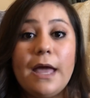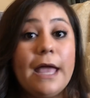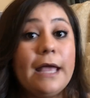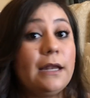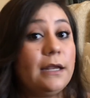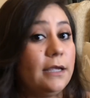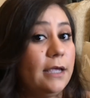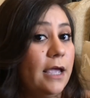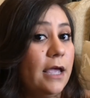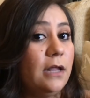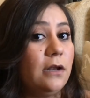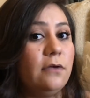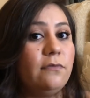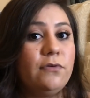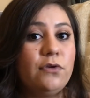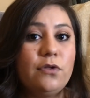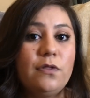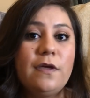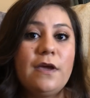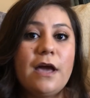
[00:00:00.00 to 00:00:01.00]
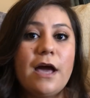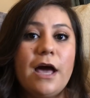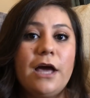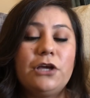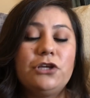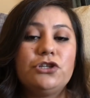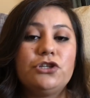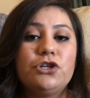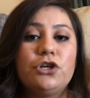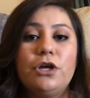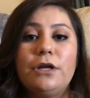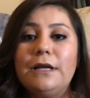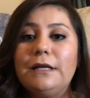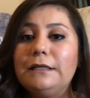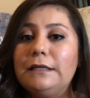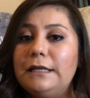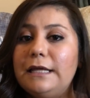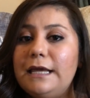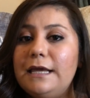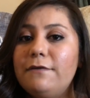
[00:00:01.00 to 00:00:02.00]
And again, if you think I should
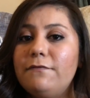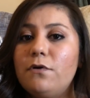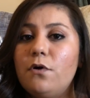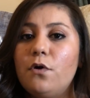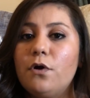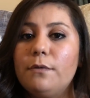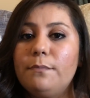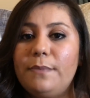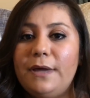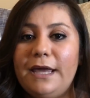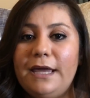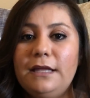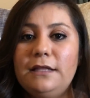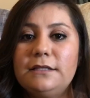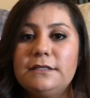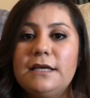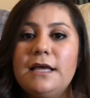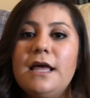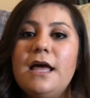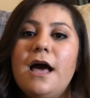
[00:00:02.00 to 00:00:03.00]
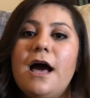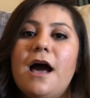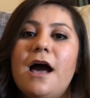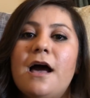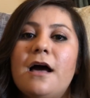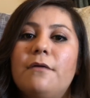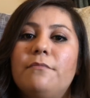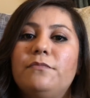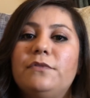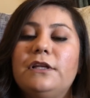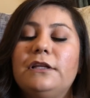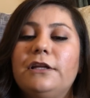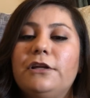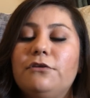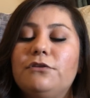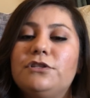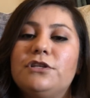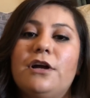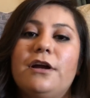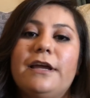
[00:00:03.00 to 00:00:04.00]
leave or paint the
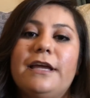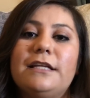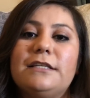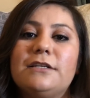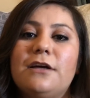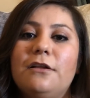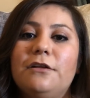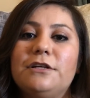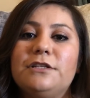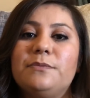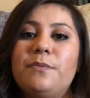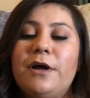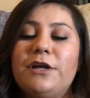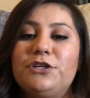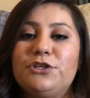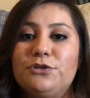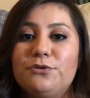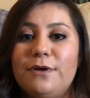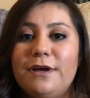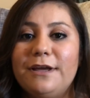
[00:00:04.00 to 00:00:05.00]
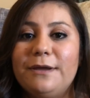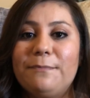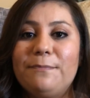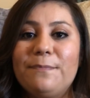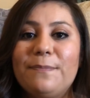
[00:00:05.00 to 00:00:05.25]
little Target dollar spot shrug.